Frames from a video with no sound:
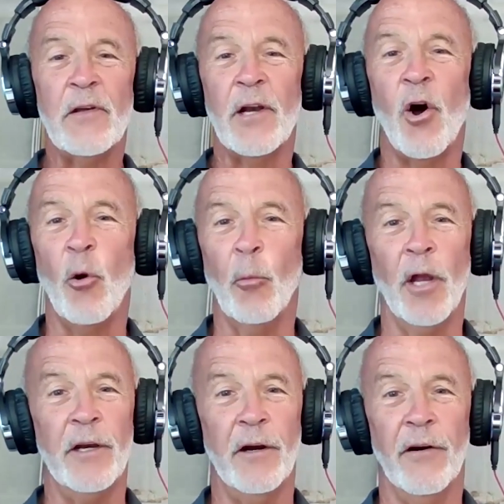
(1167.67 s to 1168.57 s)
Man, we've hit a
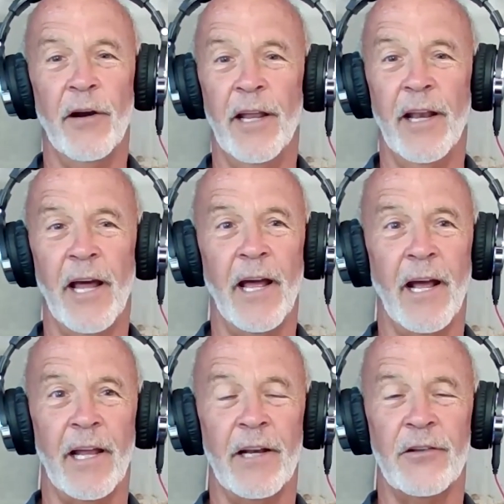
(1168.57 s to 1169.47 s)
home run here,
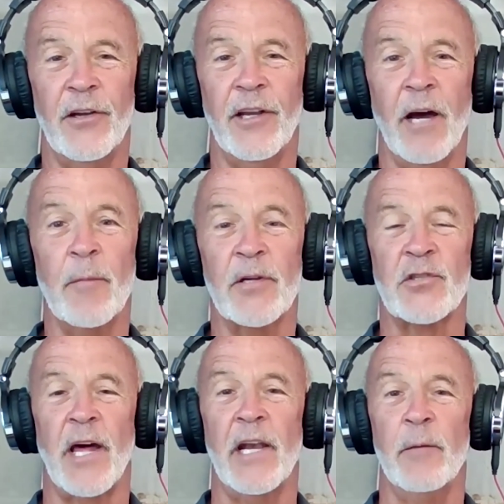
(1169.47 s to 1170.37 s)
and I got to tell you,
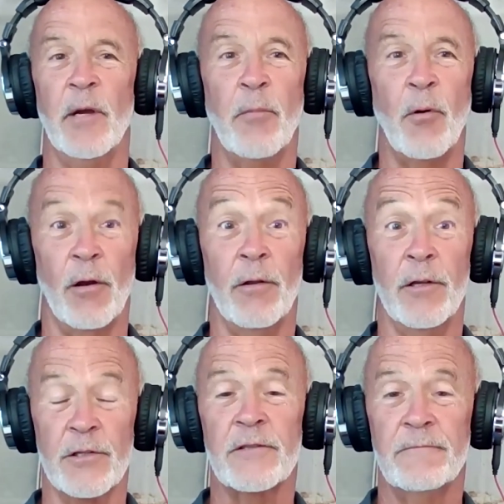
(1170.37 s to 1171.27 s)
I'm excited to be a
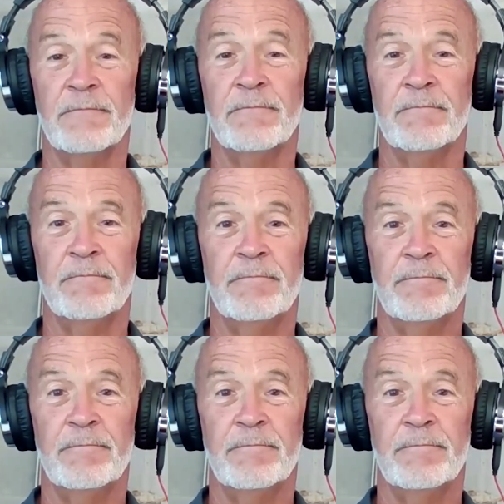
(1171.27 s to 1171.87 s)
part of this.